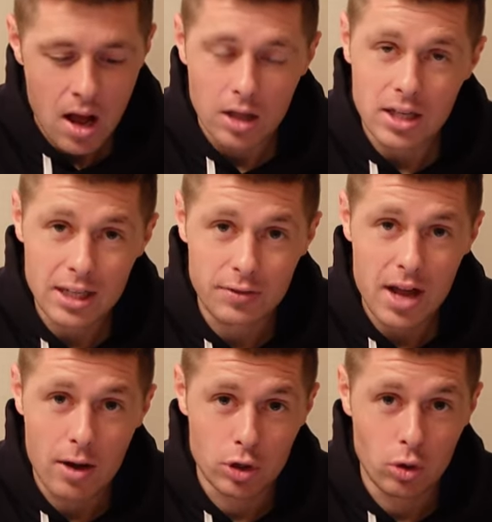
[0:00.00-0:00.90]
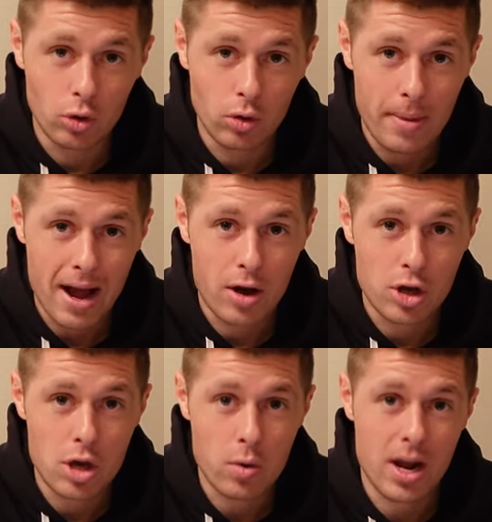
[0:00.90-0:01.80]
Today's video is all about a
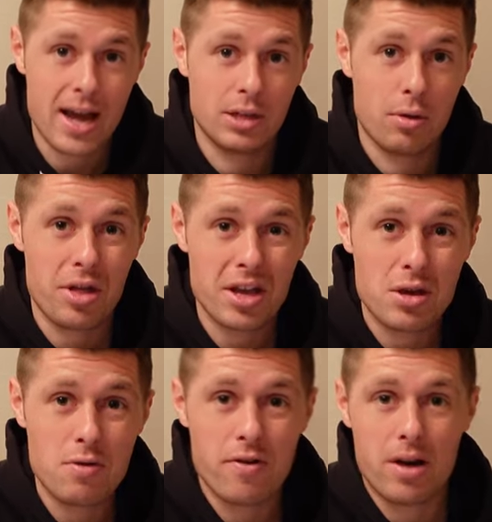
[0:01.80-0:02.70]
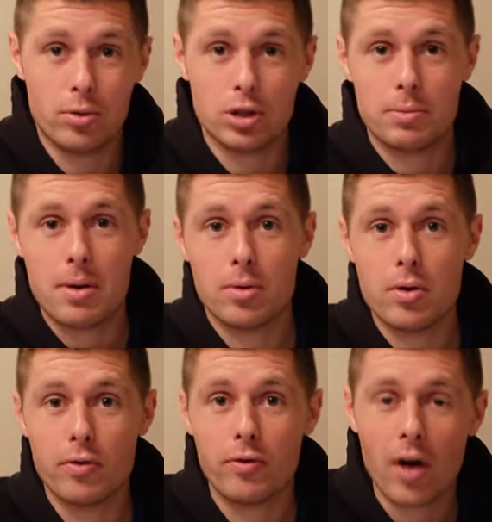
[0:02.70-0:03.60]
Q&A, so thank you very much to people
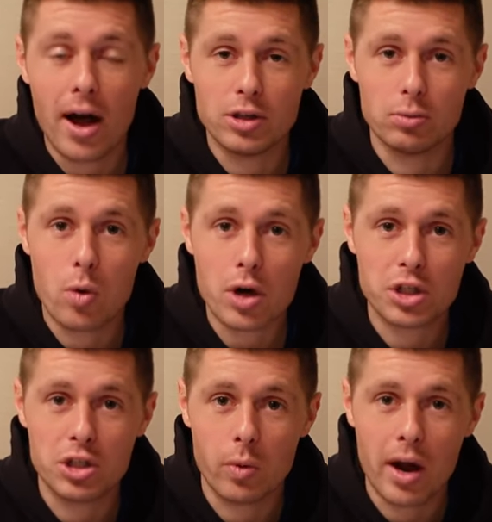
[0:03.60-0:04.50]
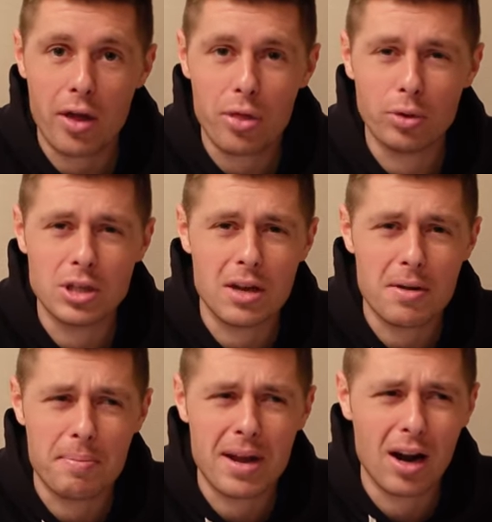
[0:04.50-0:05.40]
who have fired some questions away. I thought it
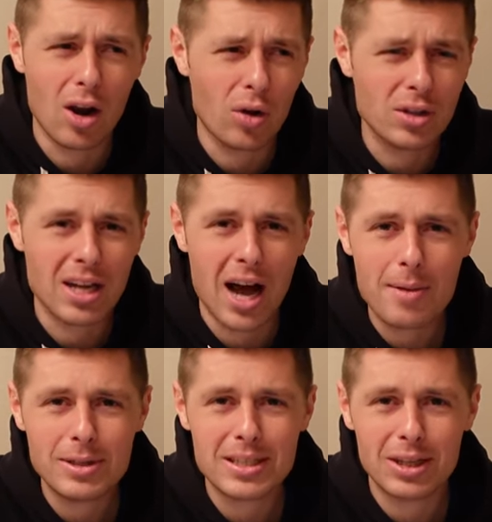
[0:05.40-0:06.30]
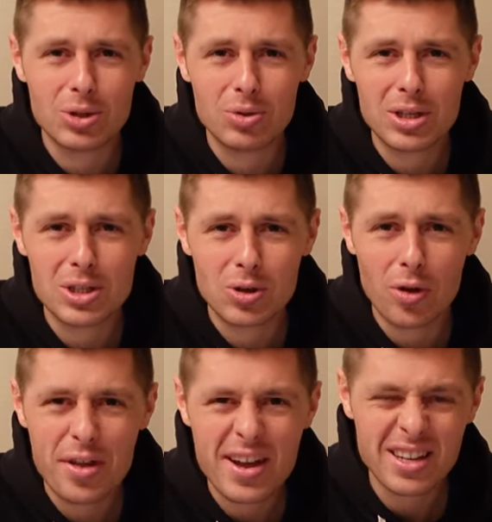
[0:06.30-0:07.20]
had been a long time since I've done this
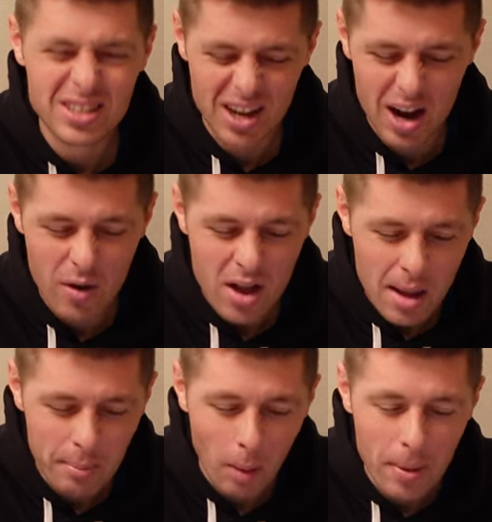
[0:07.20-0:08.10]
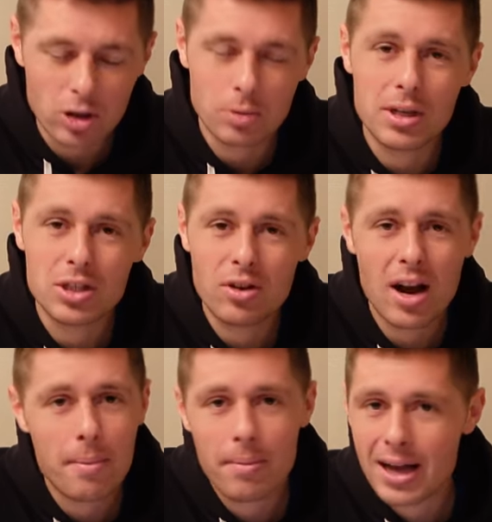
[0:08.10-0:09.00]
sort of thing, so put a post on
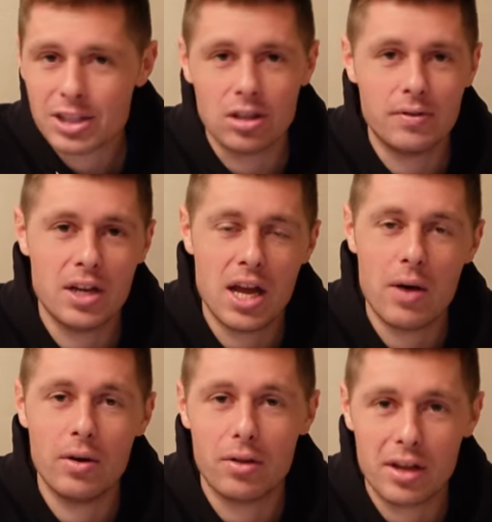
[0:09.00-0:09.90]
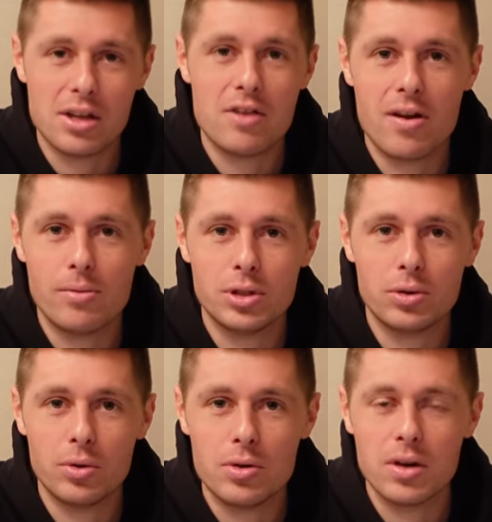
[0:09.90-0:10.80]
Instagram, asked on a video, and thank you very much
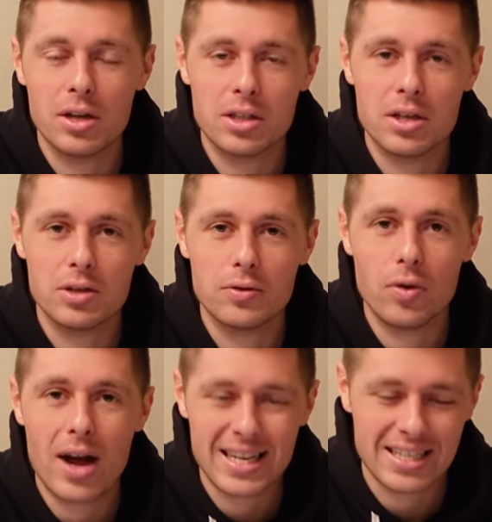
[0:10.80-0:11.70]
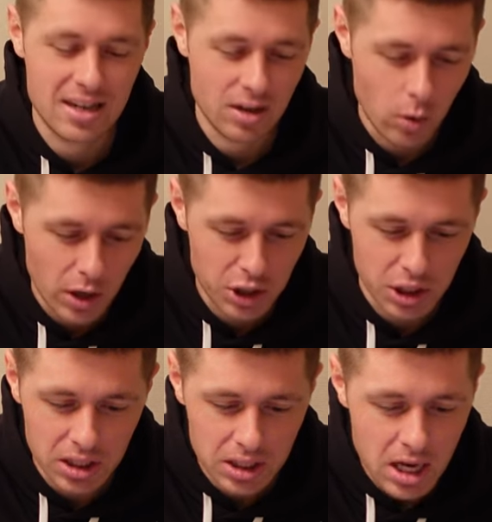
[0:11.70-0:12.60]
to all you guys and girls for asking
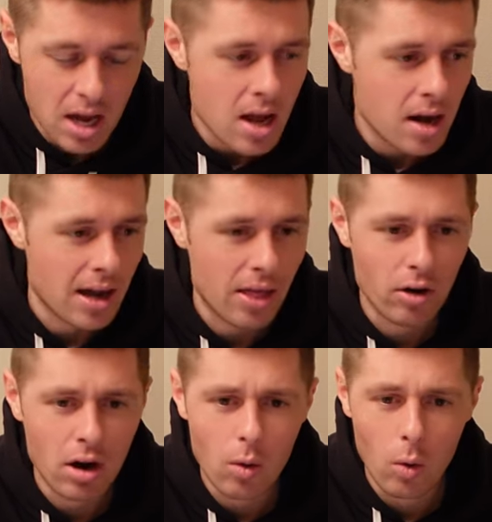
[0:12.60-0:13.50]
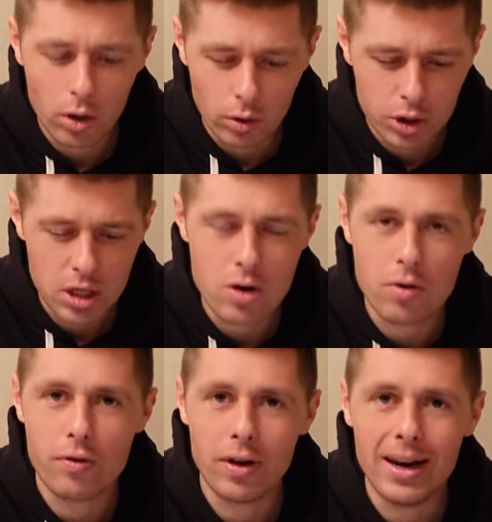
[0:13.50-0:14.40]
questions. Now, there are one or
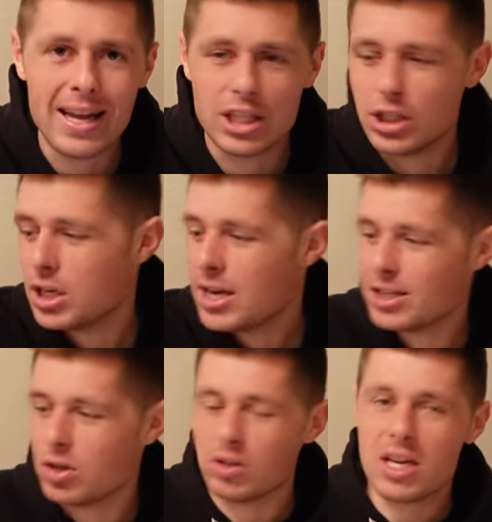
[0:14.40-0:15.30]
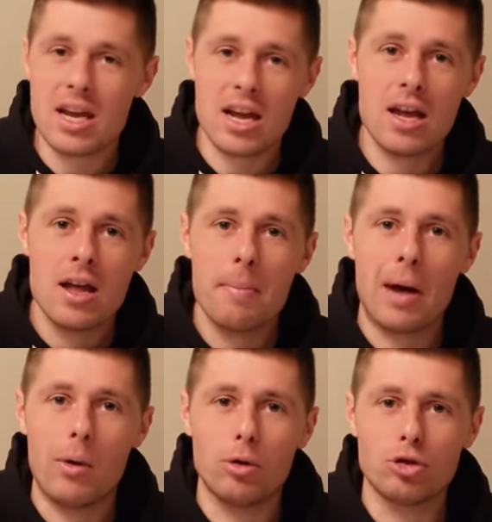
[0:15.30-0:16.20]
two for Liz. She is not here,
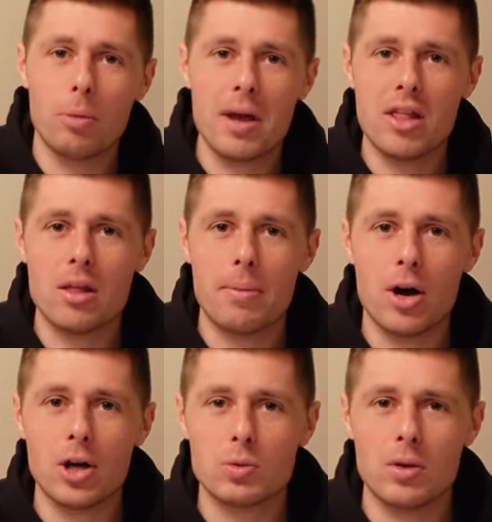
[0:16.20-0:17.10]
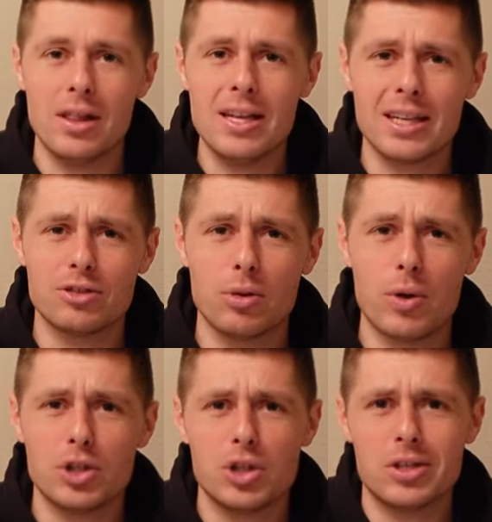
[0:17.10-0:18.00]
but I will drop in the parts with Liz answering
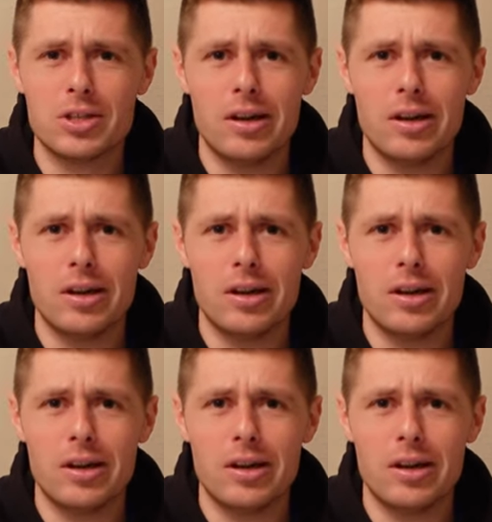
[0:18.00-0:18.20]
questions